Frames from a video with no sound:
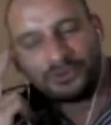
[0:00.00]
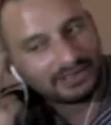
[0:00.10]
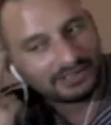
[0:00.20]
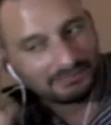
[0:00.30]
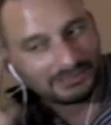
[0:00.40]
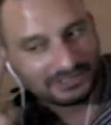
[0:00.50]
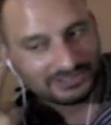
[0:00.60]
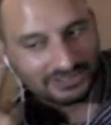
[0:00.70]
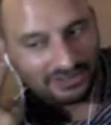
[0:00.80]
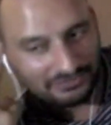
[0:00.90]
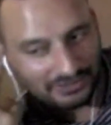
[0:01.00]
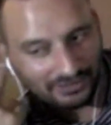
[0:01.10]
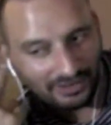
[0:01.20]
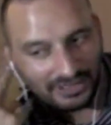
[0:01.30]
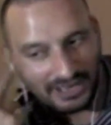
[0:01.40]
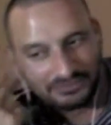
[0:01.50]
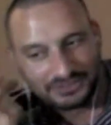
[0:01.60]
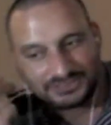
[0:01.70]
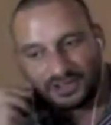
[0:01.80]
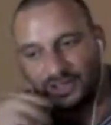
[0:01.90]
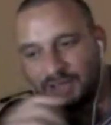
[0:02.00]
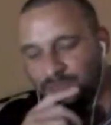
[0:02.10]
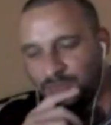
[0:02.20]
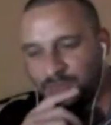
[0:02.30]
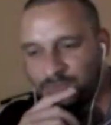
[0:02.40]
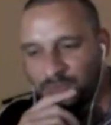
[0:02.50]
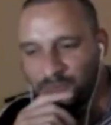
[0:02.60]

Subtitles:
one for you, Andy, because I feel like every time we